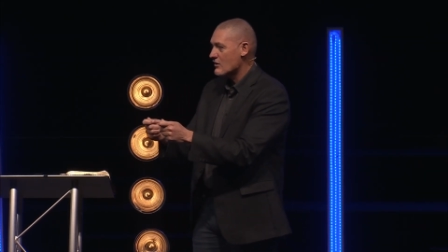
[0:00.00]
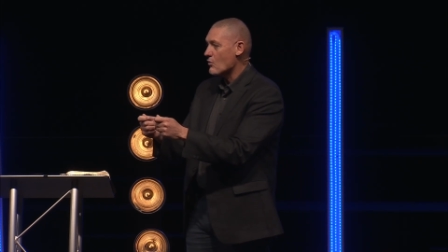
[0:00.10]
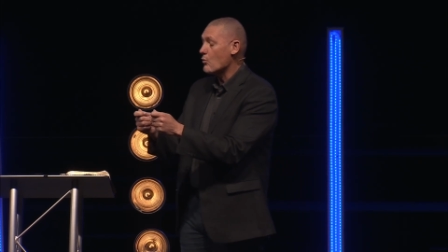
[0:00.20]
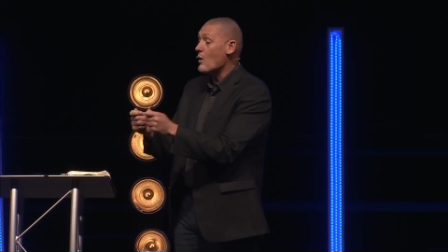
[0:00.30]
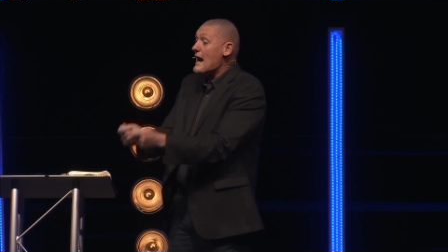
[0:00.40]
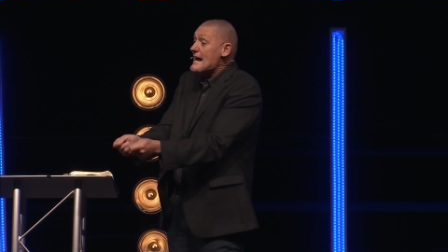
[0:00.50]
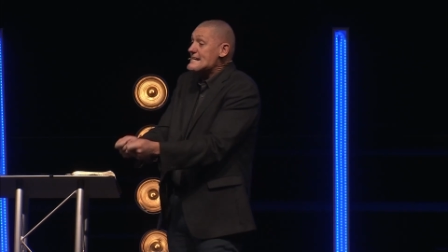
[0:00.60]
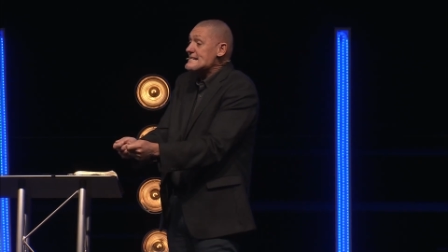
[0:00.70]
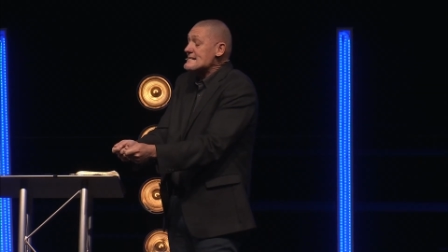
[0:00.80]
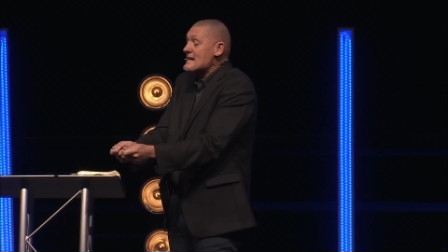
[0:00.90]
why
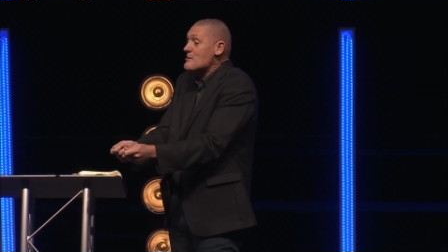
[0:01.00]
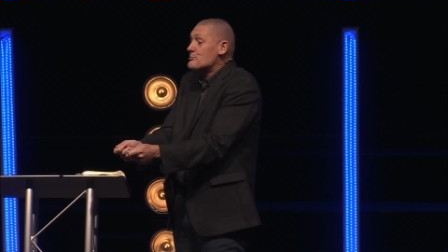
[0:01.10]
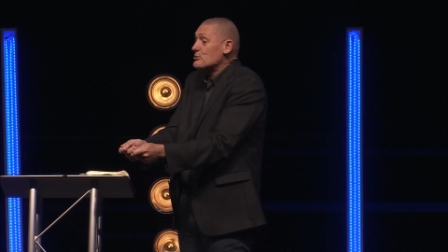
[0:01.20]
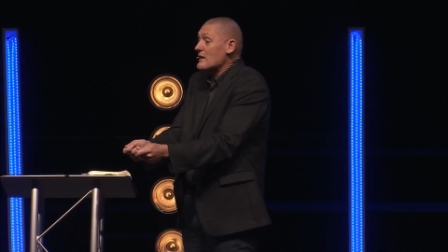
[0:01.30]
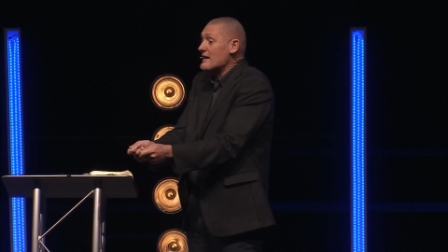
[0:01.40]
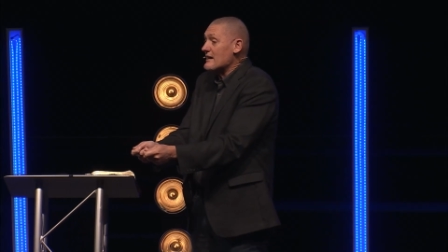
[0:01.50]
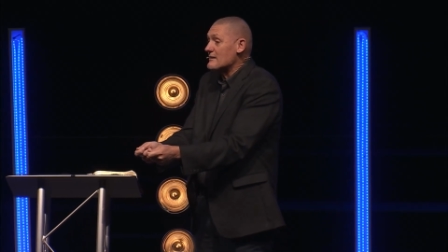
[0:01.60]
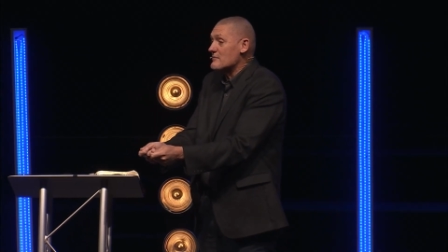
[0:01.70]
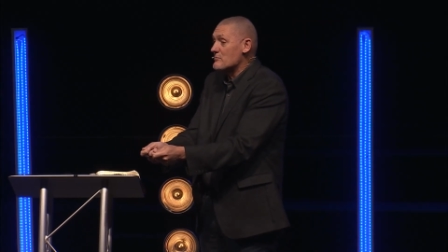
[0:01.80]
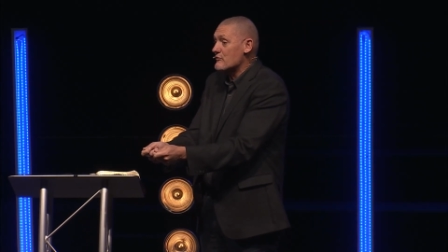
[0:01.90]
didn't he play
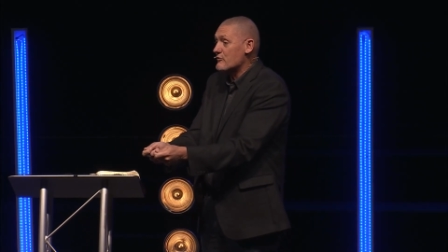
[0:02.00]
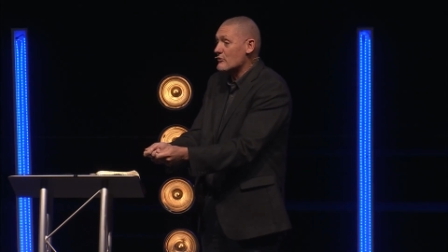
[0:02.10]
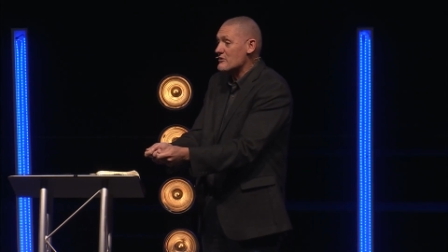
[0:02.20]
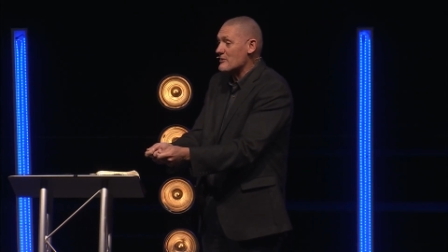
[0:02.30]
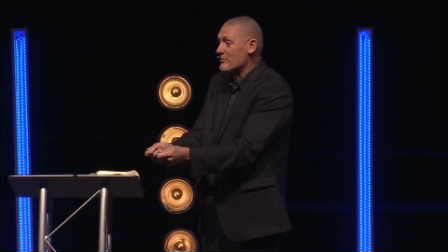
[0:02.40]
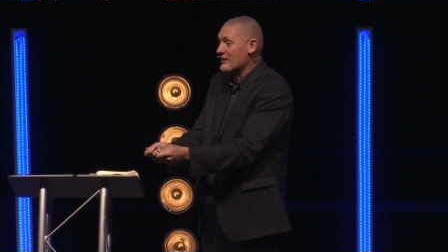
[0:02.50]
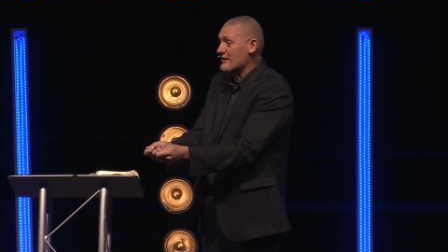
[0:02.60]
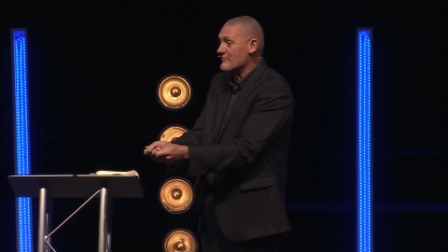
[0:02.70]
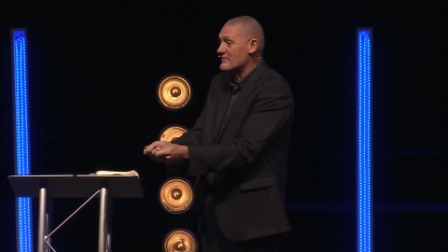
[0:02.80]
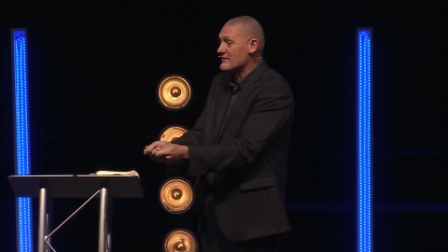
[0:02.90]
it before they beat
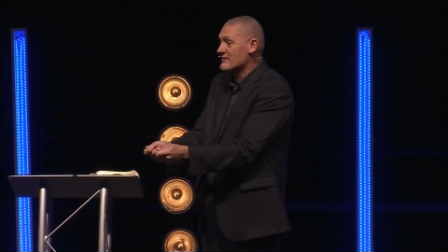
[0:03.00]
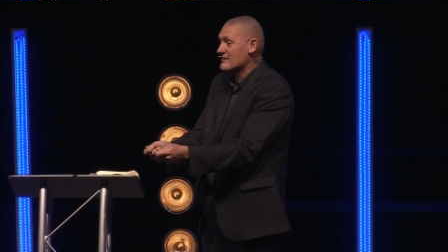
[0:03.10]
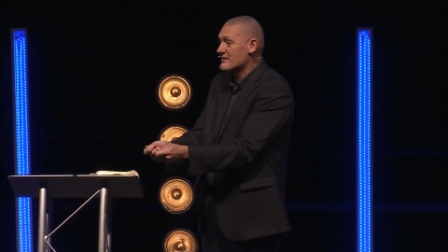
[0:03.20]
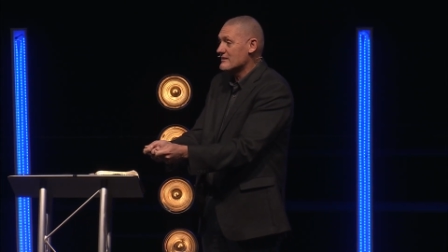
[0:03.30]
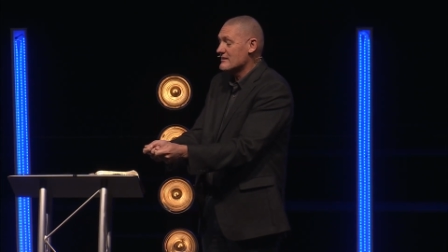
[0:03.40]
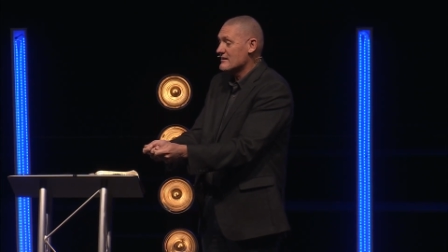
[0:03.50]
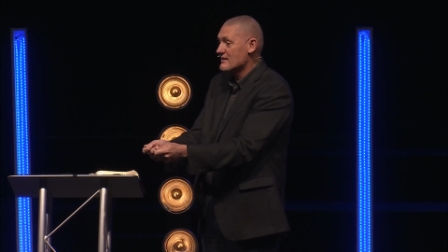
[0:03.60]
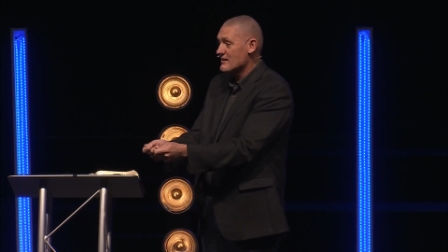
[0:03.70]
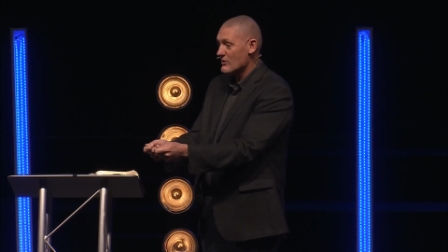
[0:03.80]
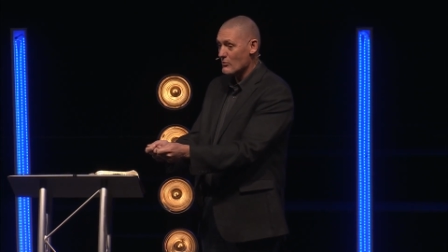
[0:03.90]
him?
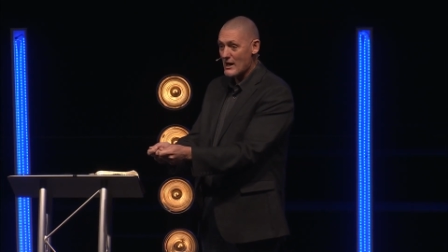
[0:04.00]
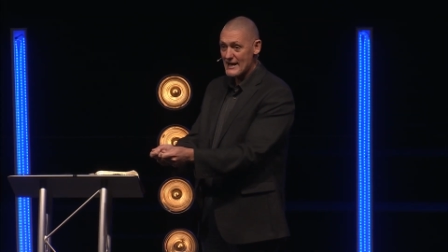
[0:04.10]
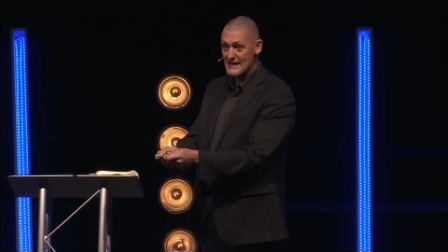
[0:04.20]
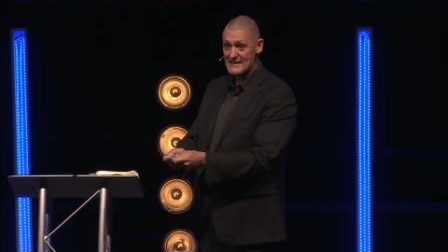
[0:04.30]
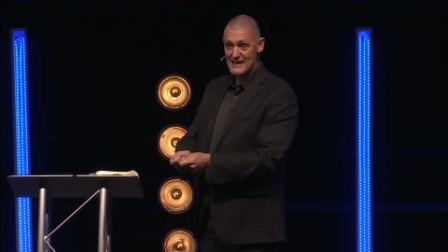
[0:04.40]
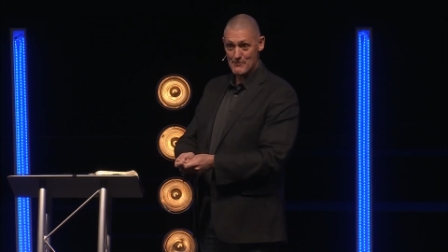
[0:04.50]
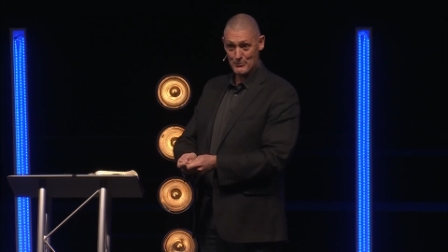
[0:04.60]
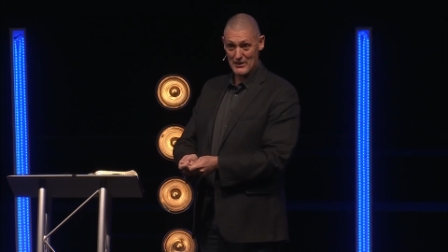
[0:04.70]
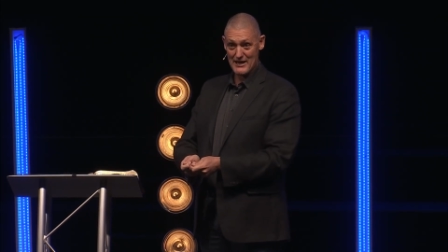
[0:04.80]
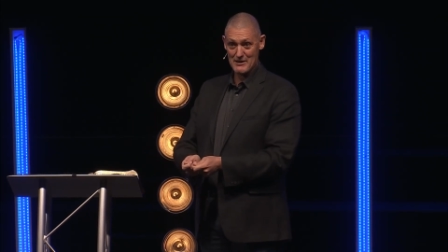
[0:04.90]
Why didn't he
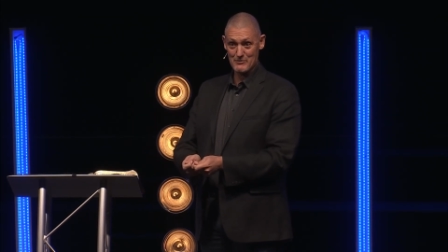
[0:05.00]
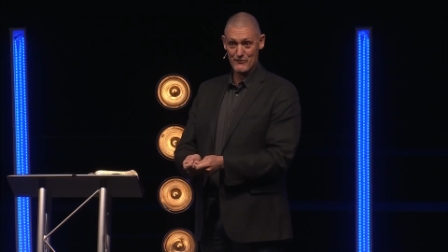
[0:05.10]
play it